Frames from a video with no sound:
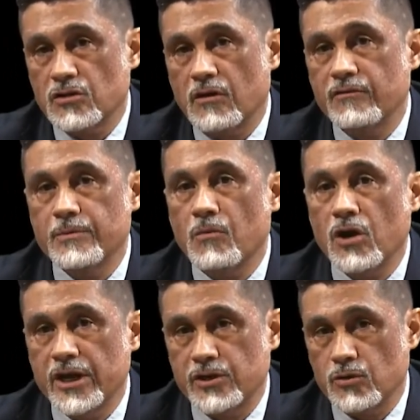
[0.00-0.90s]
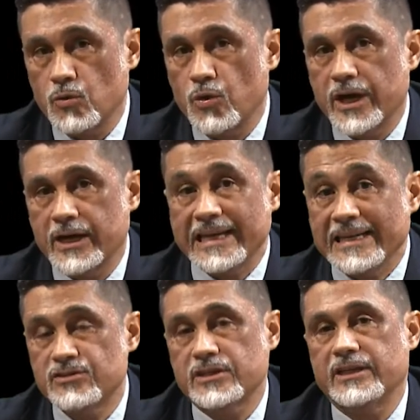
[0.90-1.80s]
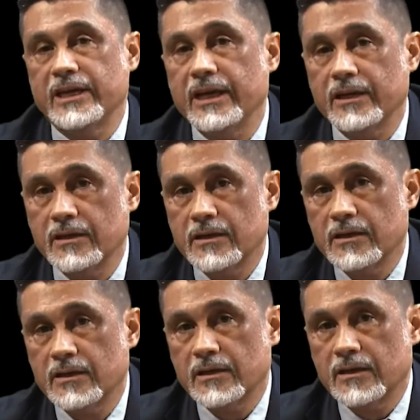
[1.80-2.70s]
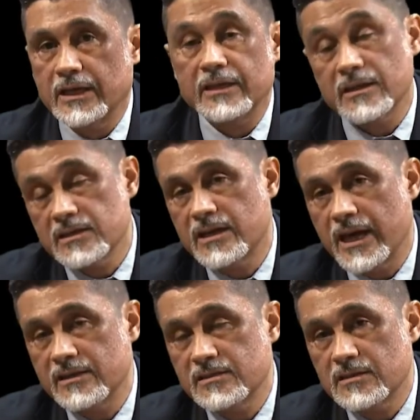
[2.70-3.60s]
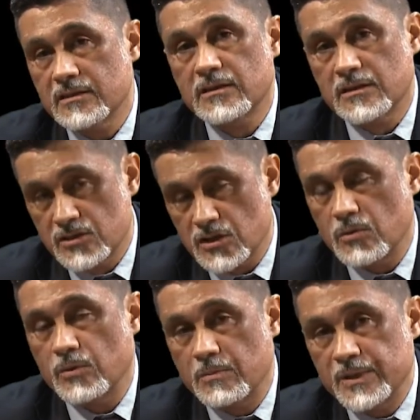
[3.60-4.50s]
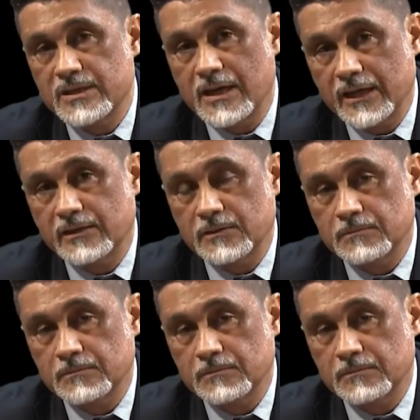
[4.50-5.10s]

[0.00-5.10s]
of the molecule we are interested in this case, soluble P-selectin.